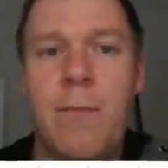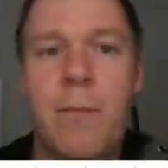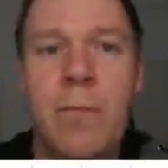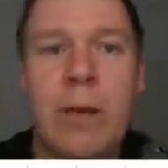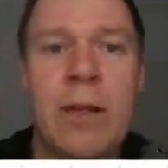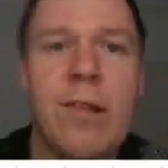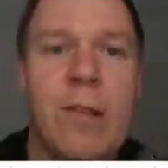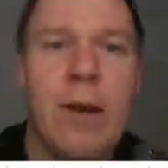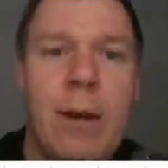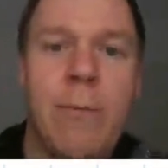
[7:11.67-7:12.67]
But this
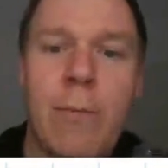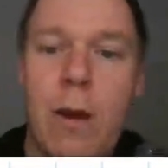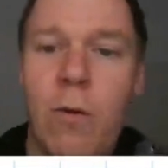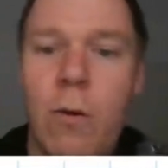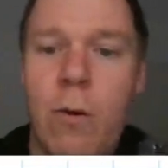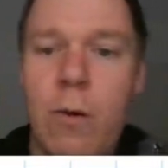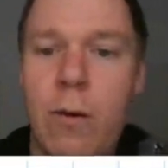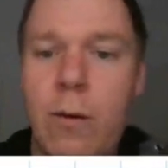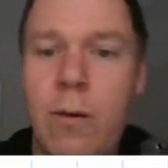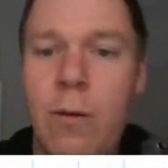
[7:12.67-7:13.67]
time
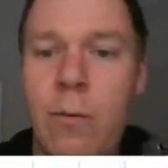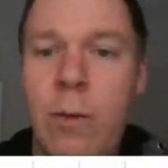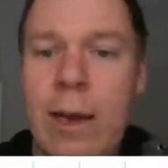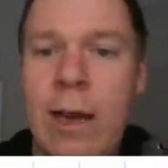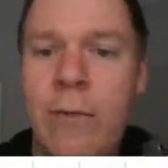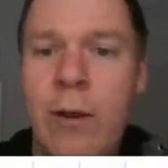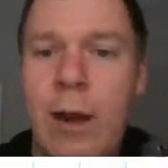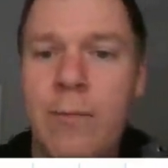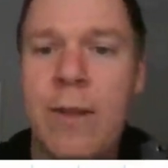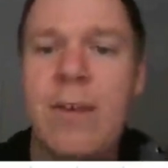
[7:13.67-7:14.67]
we're covering up
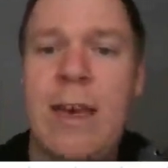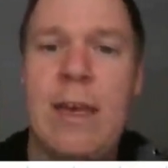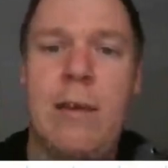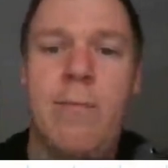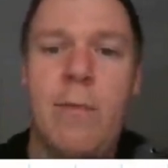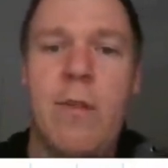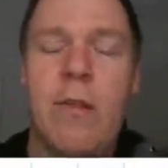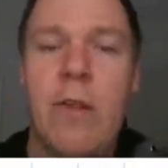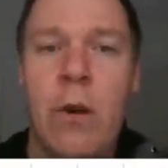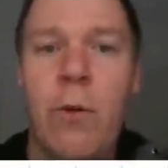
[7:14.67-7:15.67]
the T,
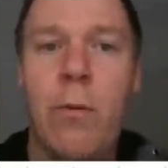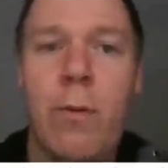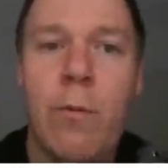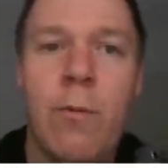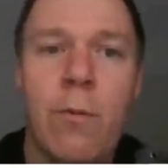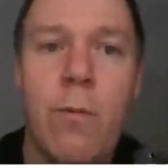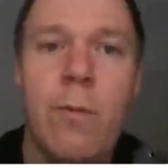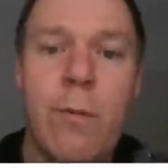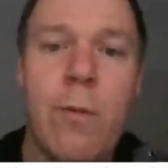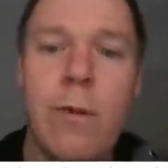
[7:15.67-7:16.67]
so
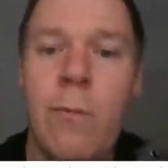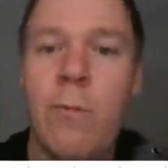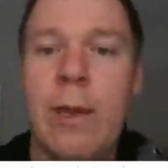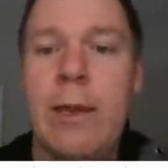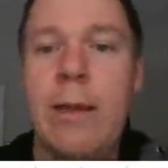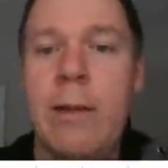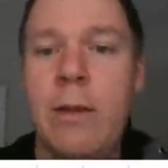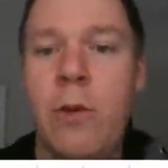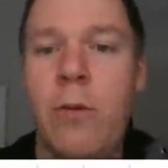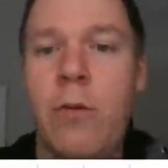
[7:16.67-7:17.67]
we
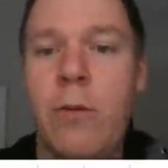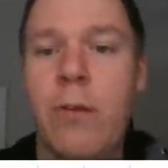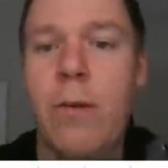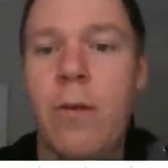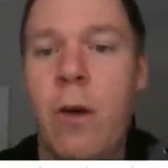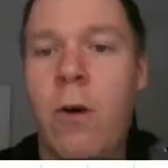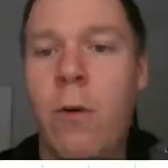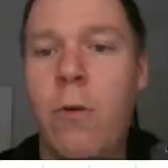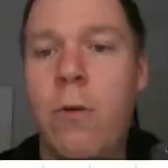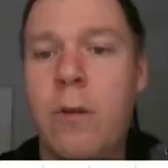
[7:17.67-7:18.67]
use
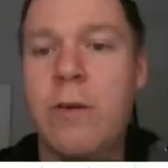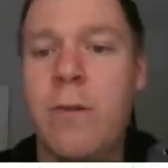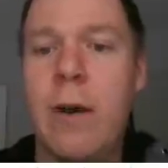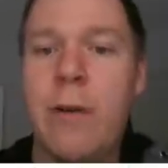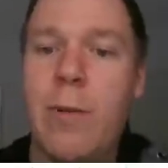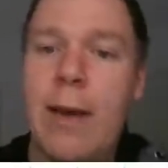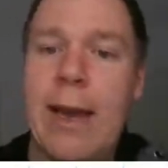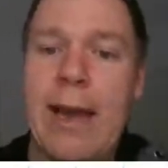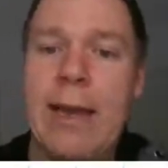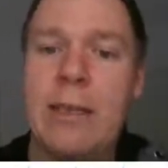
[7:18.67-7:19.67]
O divided by
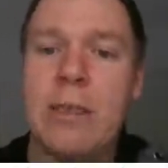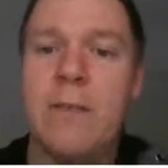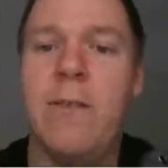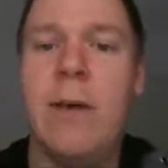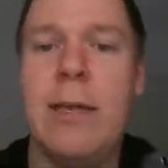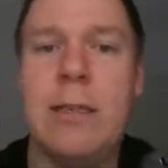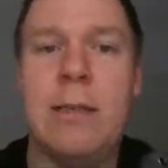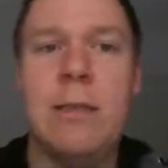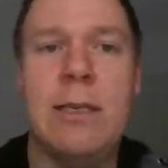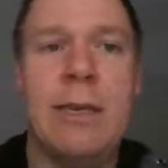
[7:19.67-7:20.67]
A to find
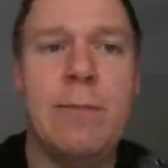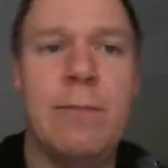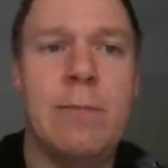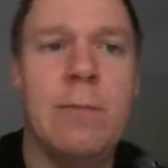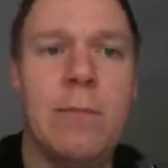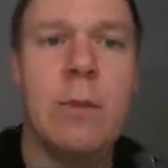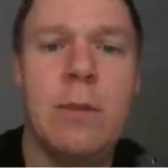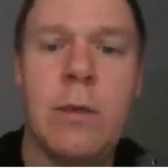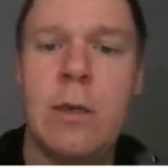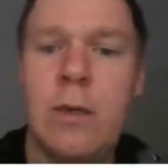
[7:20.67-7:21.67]
T.
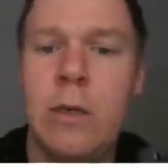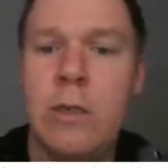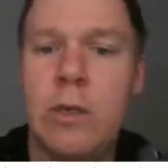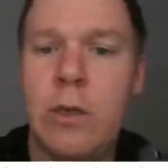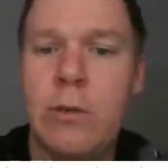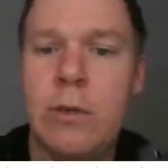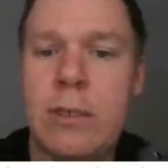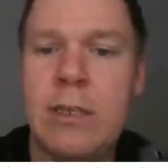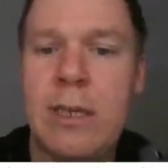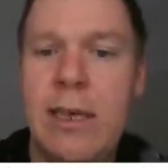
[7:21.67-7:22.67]
So
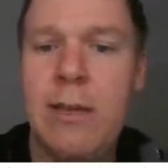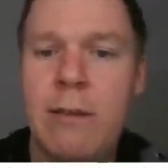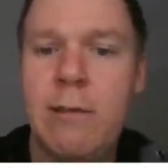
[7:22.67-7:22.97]
T